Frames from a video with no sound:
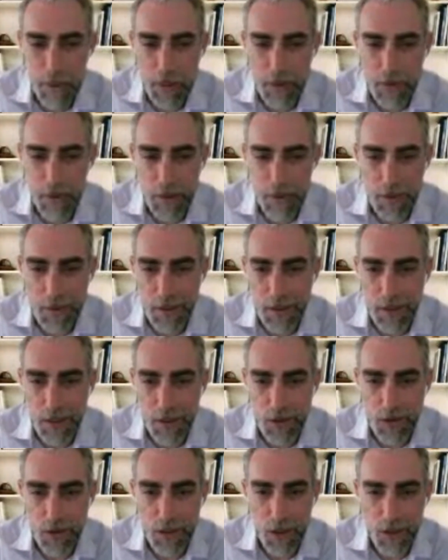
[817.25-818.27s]

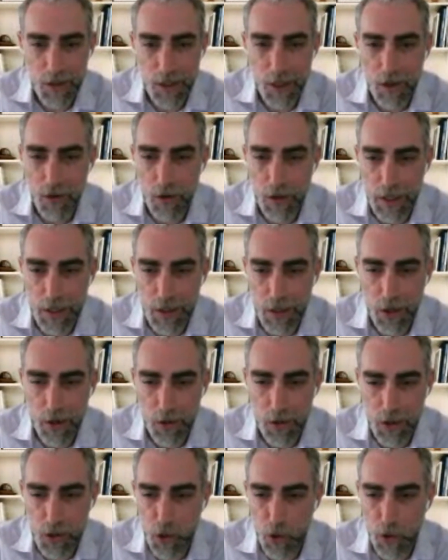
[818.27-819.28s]
Those little
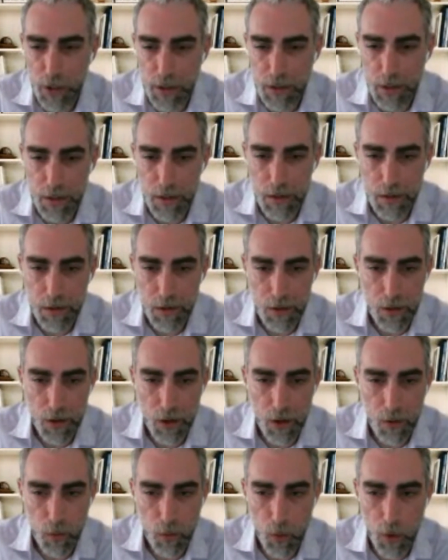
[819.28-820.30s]
internal choices
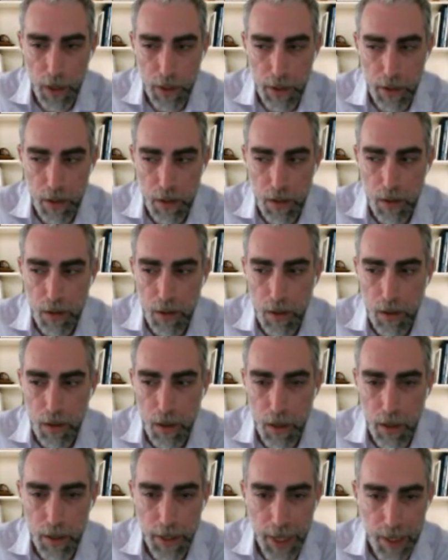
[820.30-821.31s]
are what
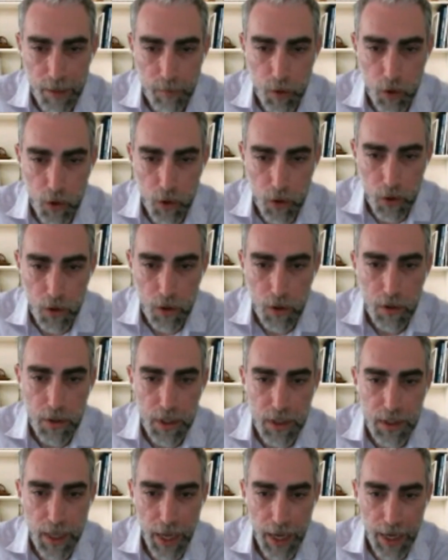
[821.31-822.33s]
enable
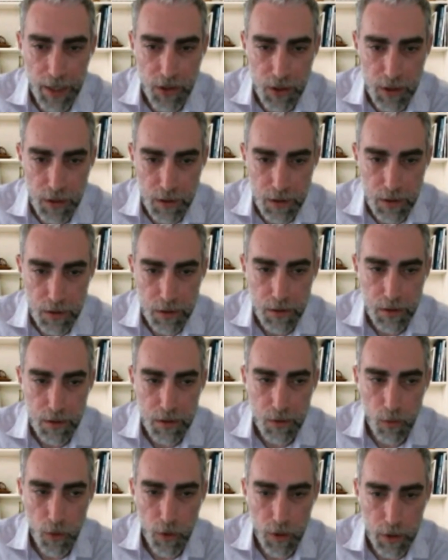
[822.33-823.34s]
these agents
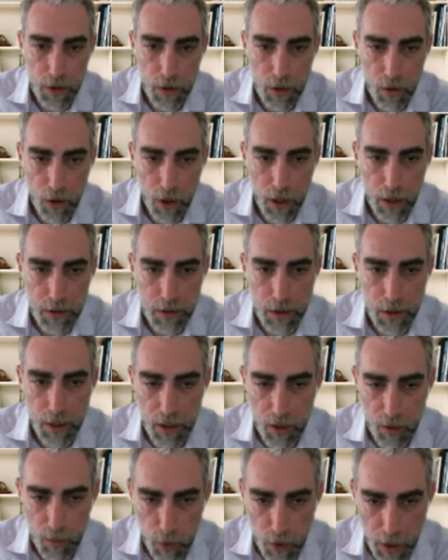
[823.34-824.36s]
to work across an
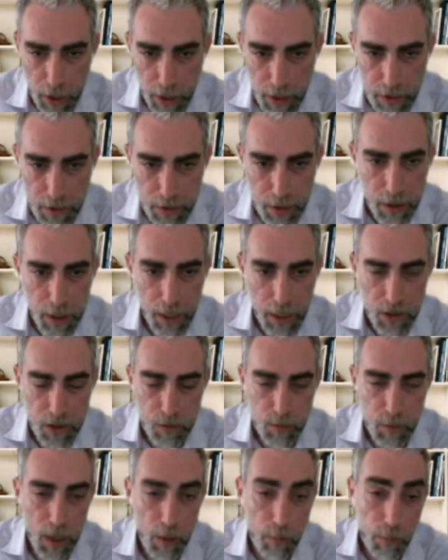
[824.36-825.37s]
enterprise and not
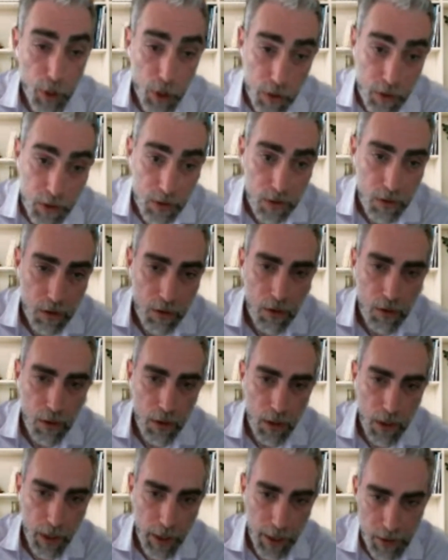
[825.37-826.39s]
just be a personal
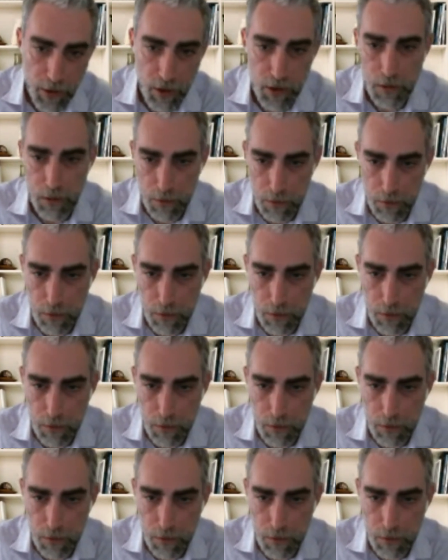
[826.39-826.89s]
agent.